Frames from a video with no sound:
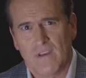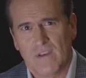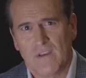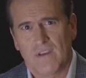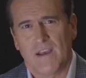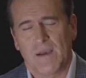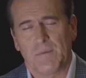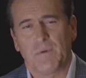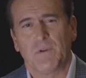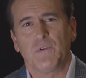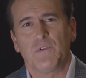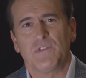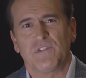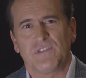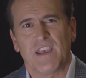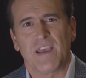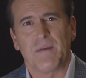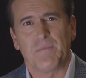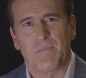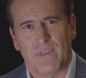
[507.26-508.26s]
I'm gonna do the
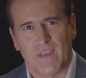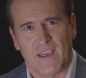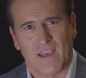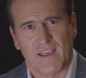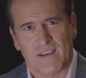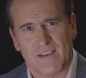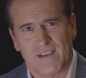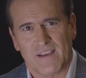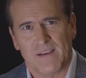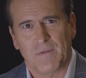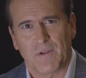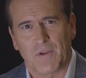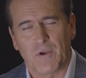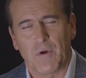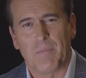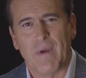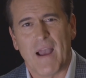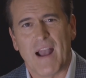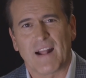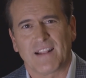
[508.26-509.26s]
same thing. I'm gonna
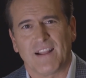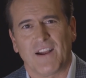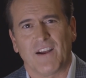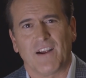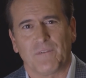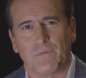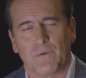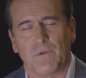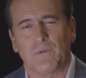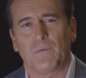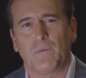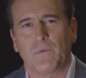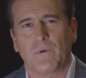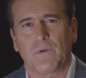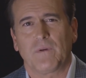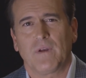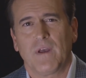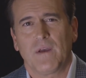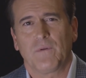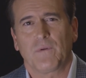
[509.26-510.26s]
go back there and
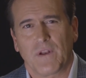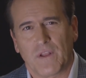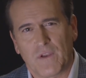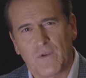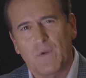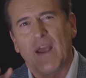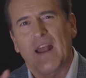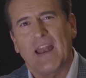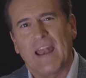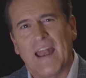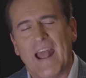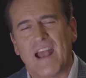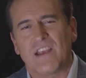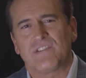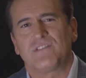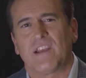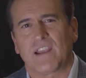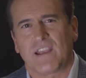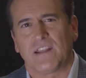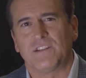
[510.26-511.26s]
we're gonna create an
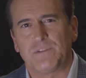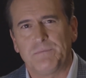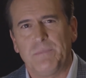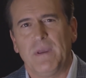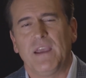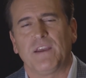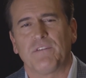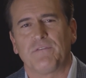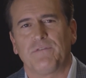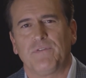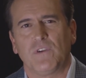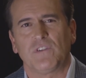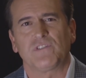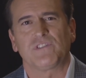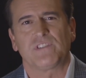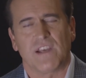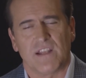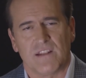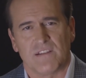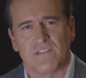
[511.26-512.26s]
Ash that can speak in full
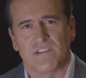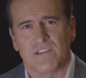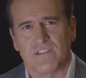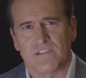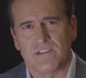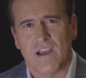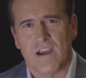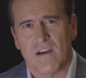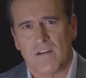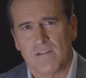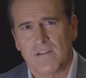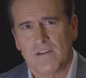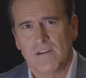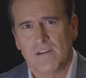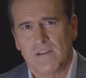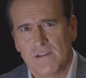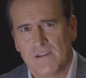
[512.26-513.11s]
sentences now.